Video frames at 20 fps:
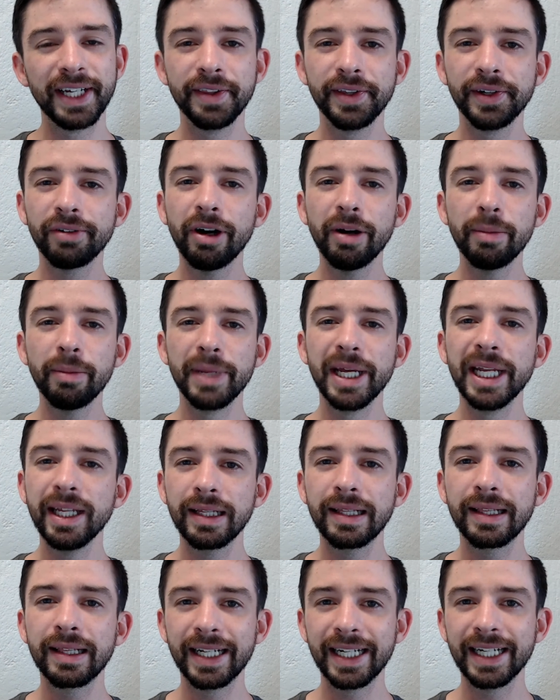there are many
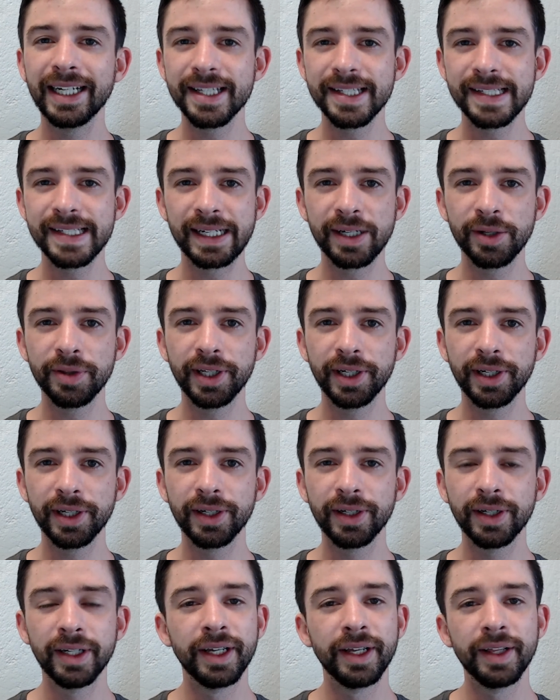clients out
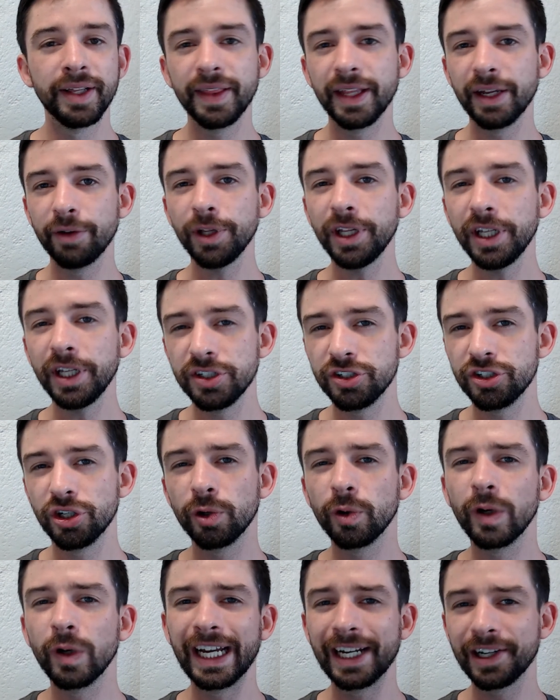there that really
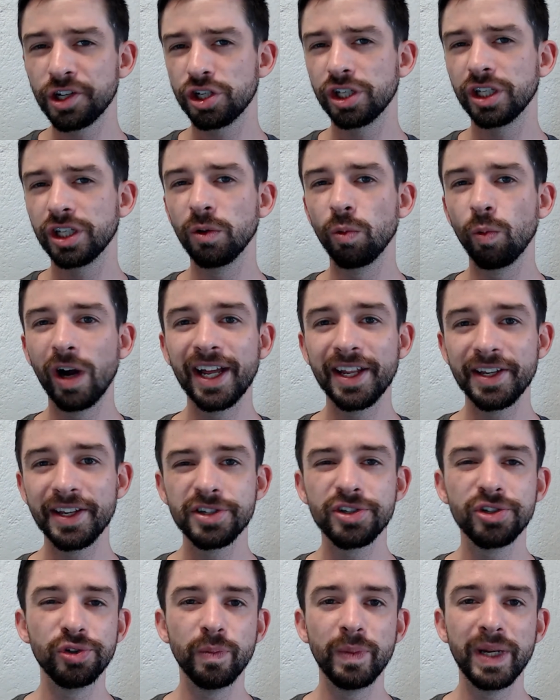don't actually want
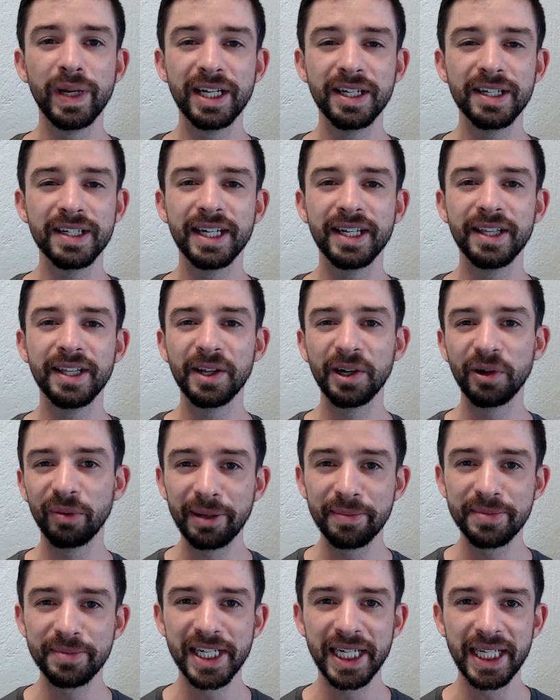to maintain their
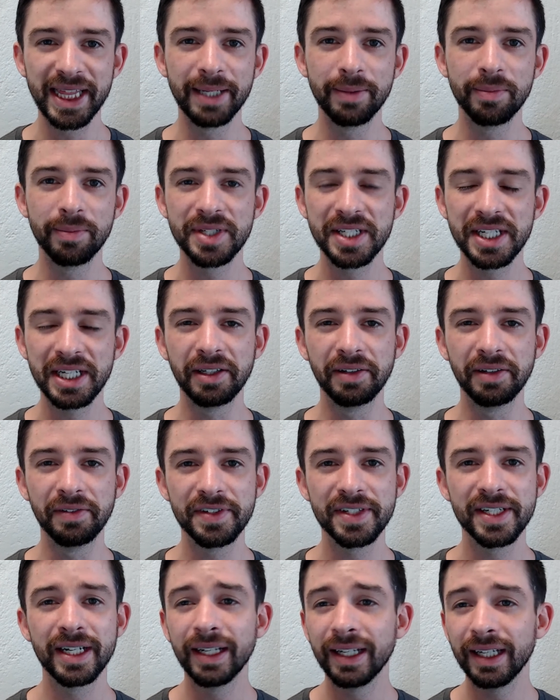website
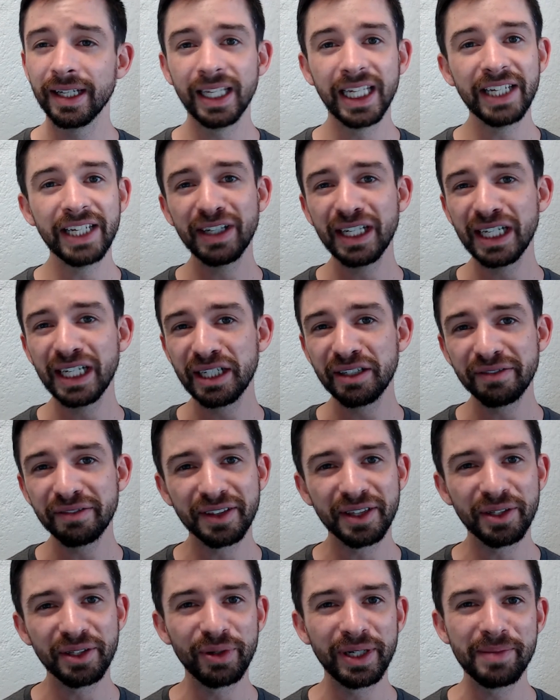themselves. Even if
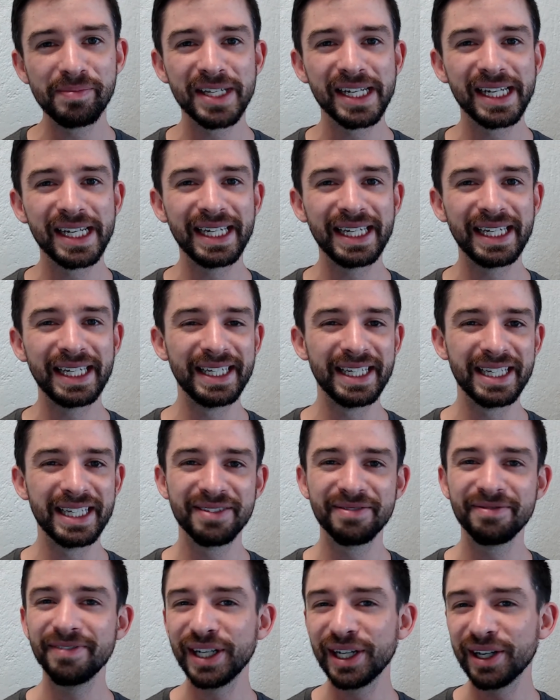the website is
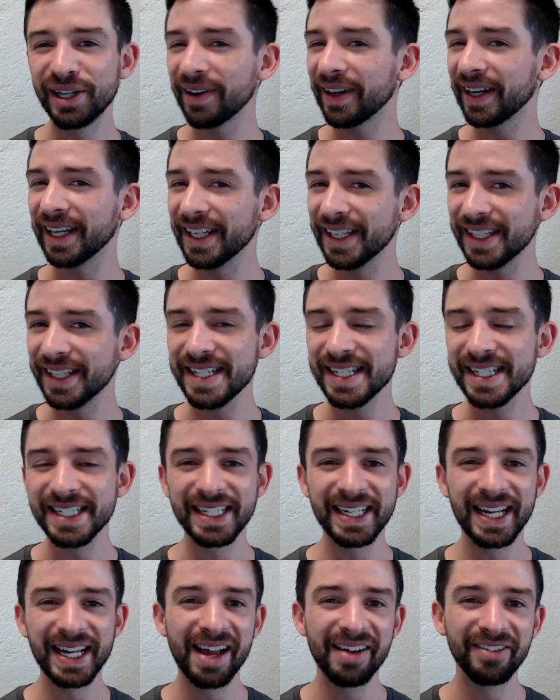very easy to
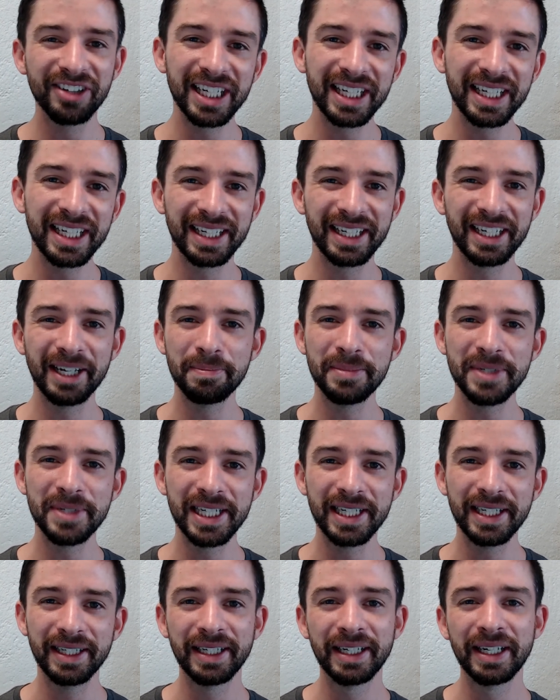navigate and
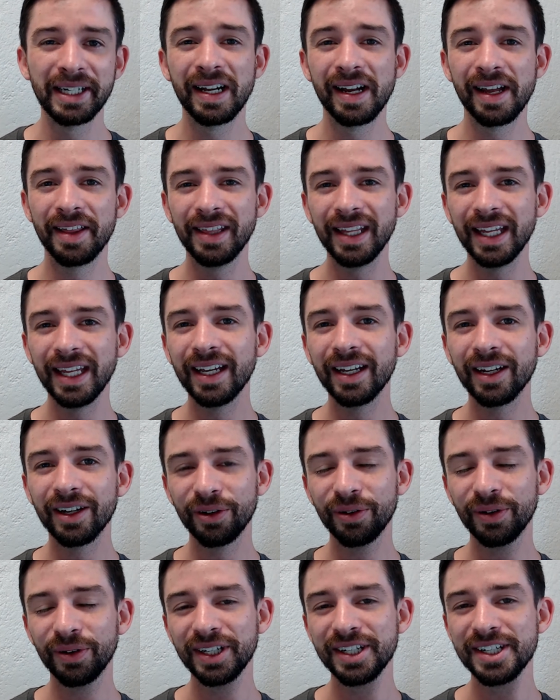update, they are
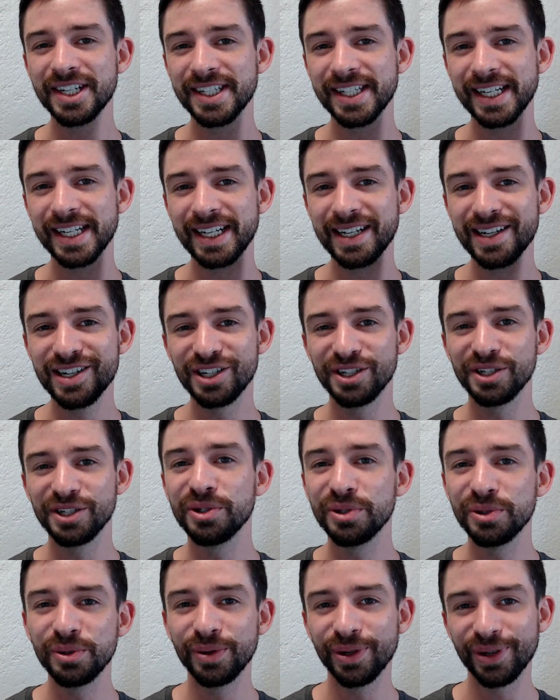going to send
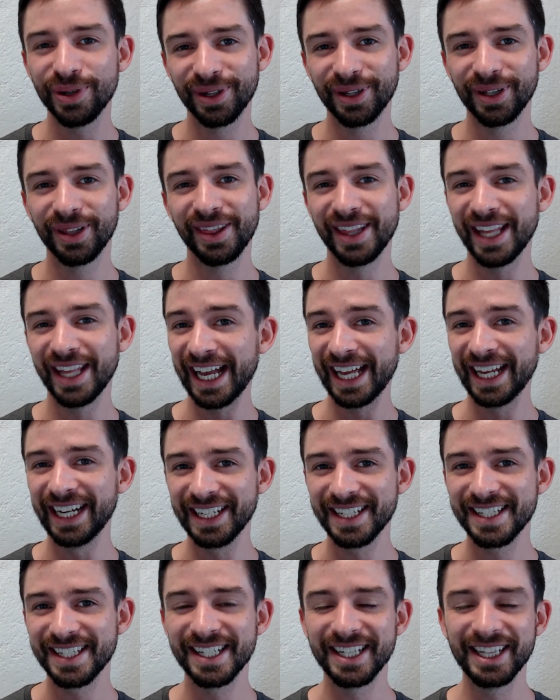you the
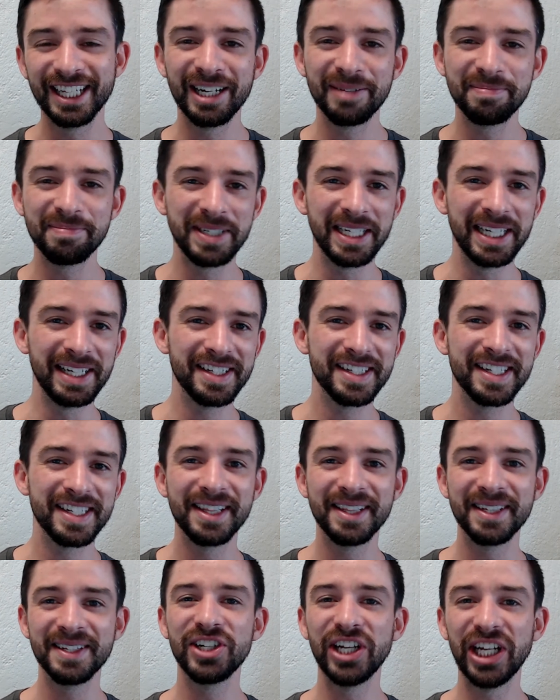edits and the updates
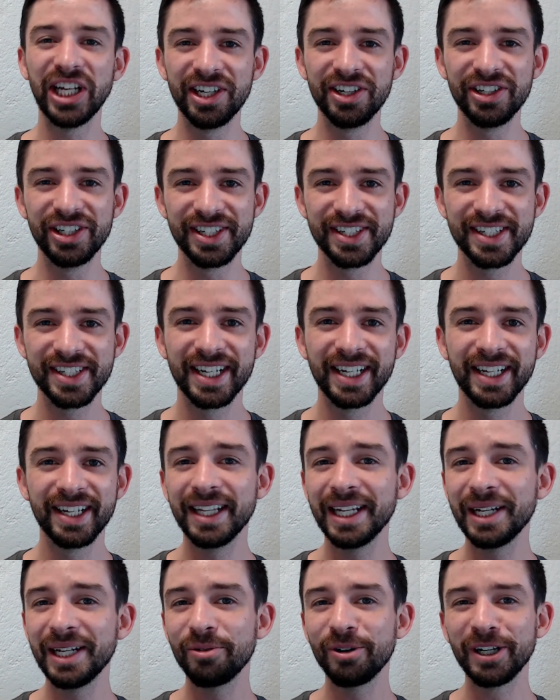and the changes.
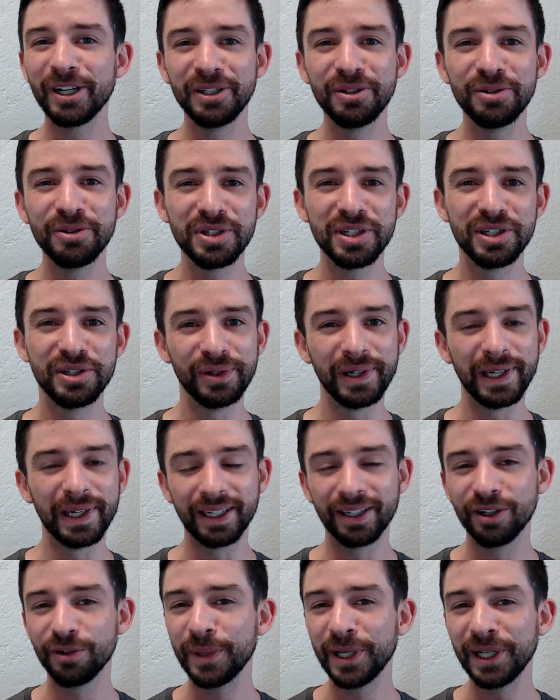They want you to do it,
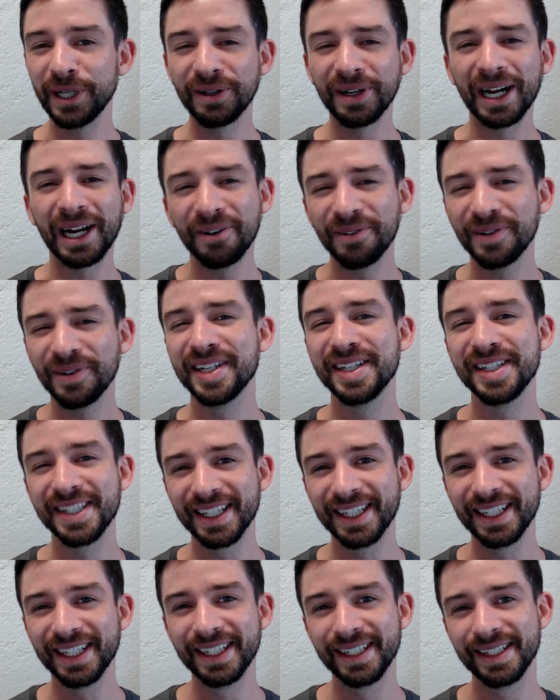no matter how easy
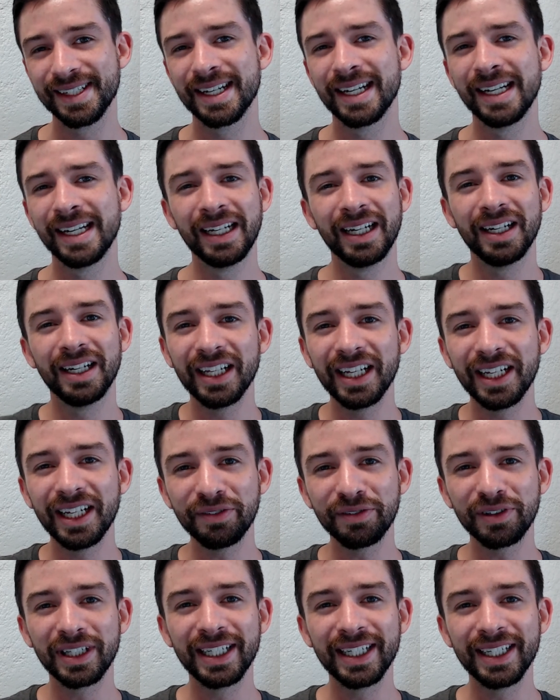it is. A lot of
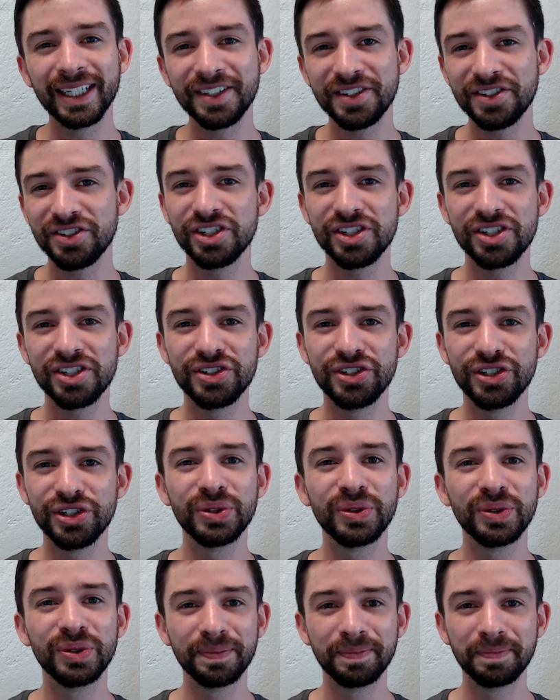clients just
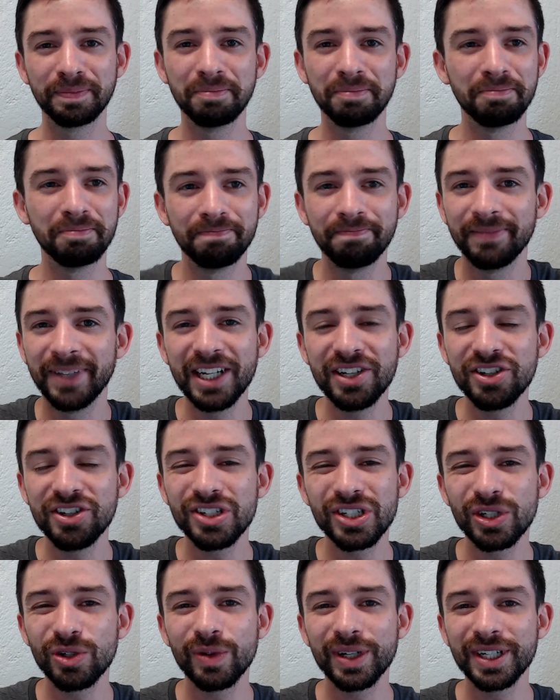don't, they just
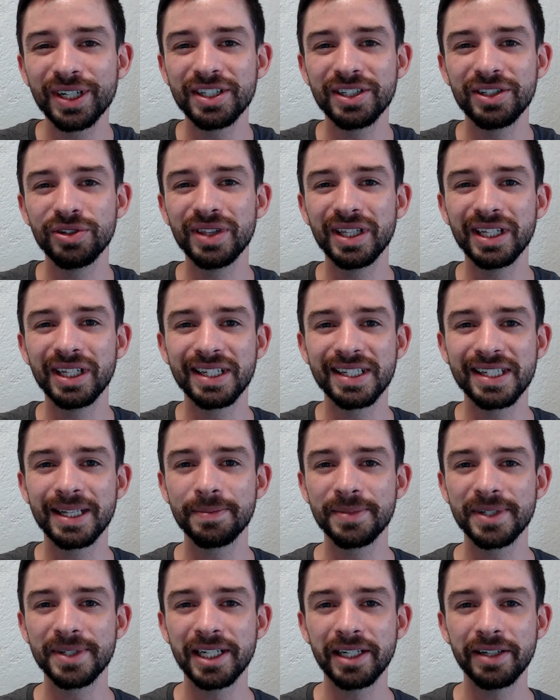don't want to do things
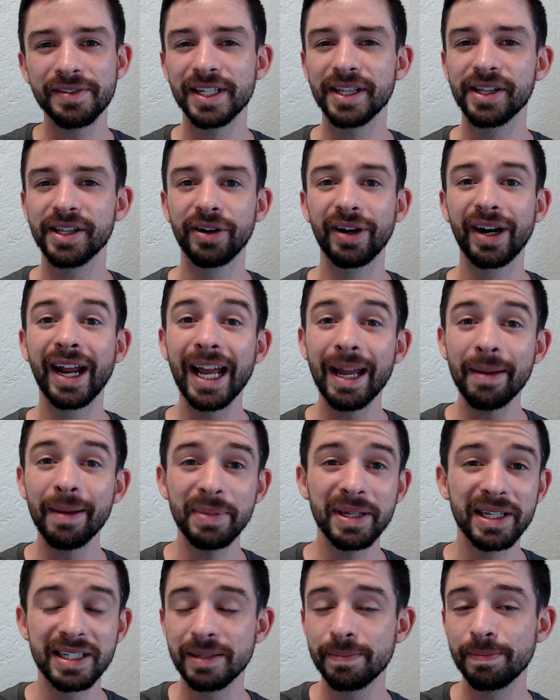themselves, and they're
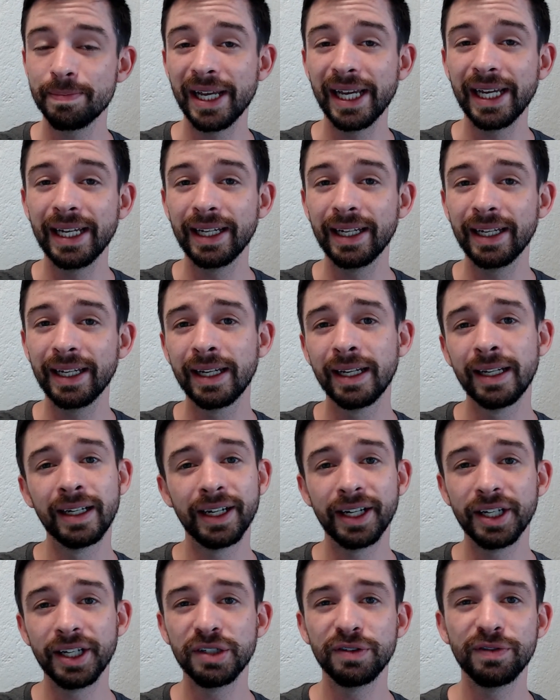happy to pay
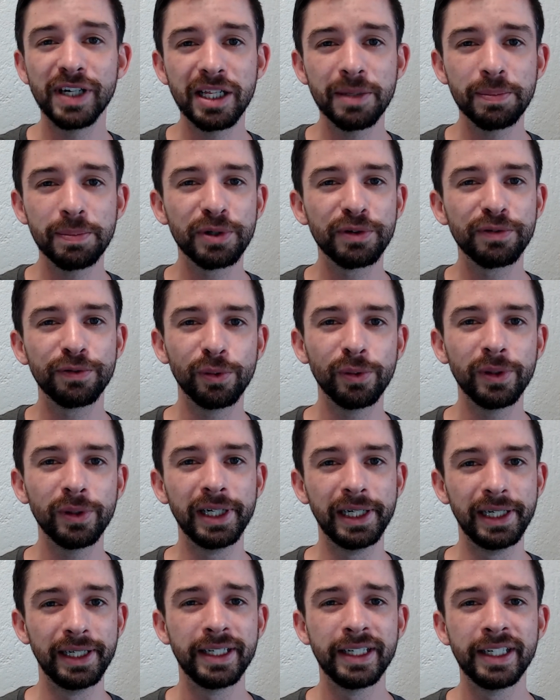a developer for
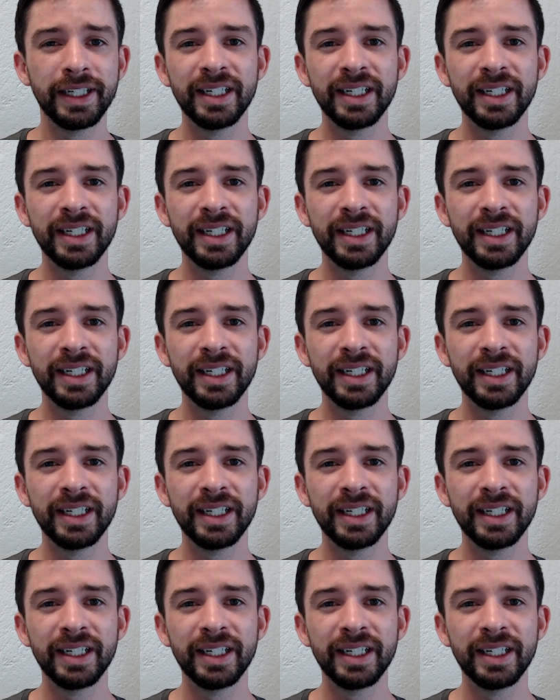it.